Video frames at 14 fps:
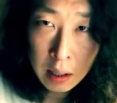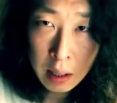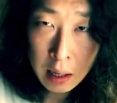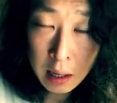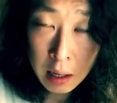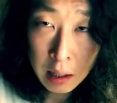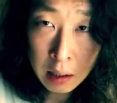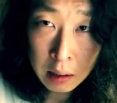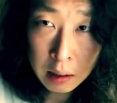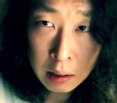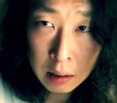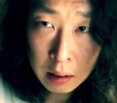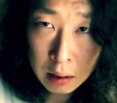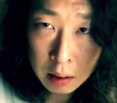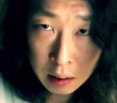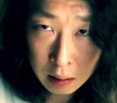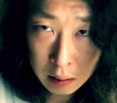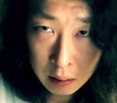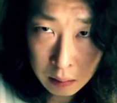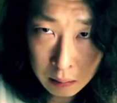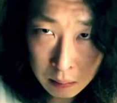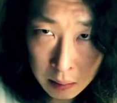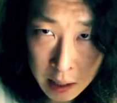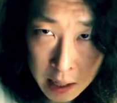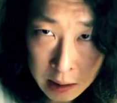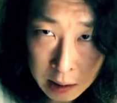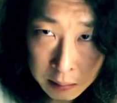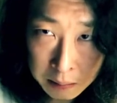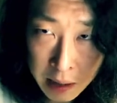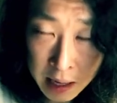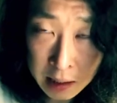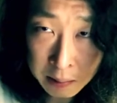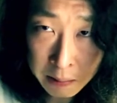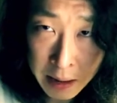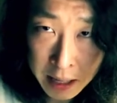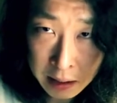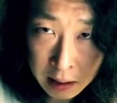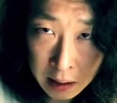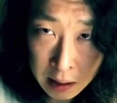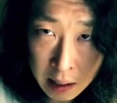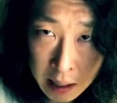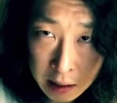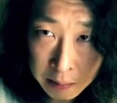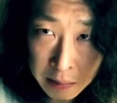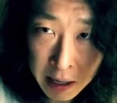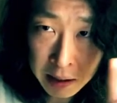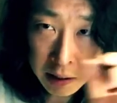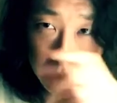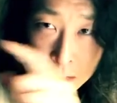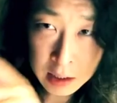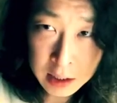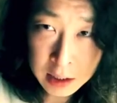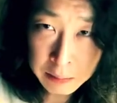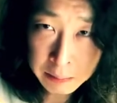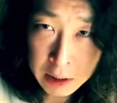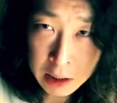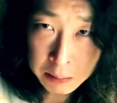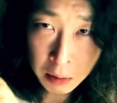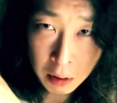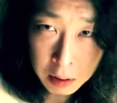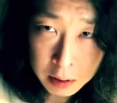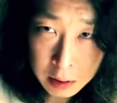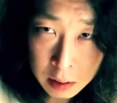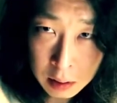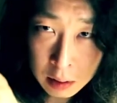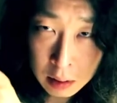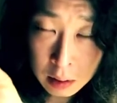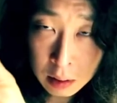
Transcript: and as it passes this person,